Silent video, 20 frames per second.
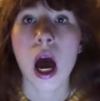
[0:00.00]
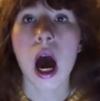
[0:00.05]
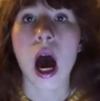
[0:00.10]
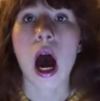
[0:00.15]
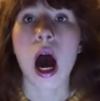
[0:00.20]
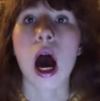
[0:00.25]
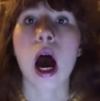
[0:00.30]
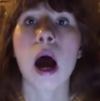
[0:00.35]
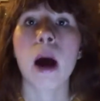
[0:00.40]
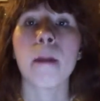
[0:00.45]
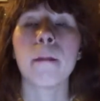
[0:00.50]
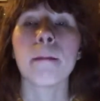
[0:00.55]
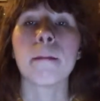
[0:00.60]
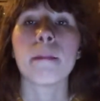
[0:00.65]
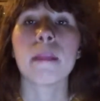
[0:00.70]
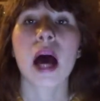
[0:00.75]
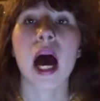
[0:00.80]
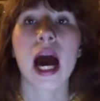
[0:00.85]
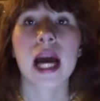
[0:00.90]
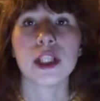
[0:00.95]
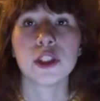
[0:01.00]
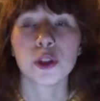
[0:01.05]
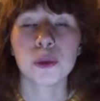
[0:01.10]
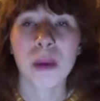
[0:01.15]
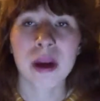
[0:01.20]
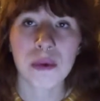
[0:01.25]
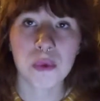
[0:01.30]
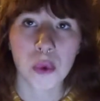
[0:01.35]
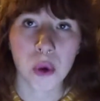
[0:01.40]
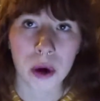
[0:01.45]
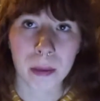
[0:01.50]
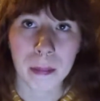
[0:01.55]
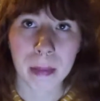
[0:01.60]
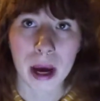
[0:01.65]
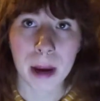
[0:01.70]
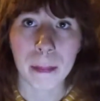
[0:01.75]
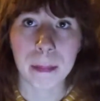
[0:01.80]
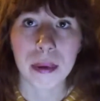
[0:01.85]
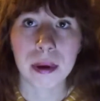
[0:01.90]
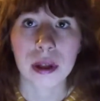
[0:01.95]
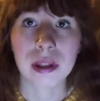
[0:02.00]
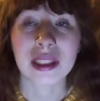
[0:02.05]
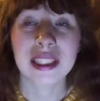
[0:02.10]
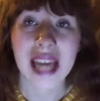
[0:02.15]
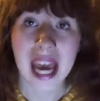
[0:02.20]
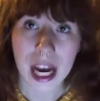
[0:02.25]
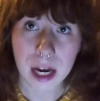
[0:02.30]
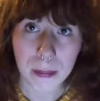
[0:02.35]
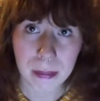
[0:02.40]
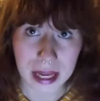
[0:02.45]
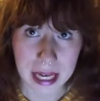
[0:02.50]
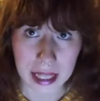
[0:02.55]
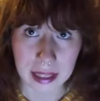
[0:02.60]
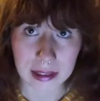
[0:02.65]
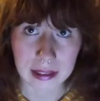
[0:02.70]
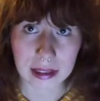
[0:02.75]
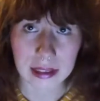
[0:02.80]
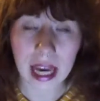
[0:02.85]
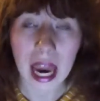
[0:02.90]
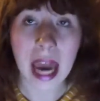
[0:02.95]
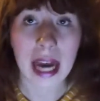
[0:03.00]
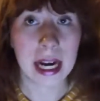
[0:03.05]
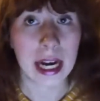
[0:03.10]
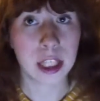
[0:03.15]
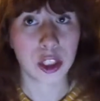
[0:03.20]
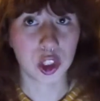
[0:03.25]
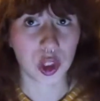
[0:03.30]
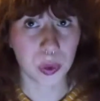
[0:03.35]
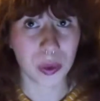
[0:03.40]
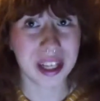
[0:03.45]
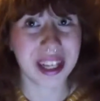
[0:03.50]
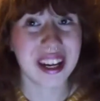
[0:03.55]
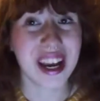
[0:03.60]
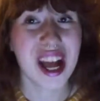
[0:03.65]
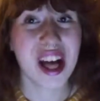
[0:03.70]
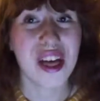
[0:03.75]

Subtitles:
I do my warm-up 10 minutes, and I do it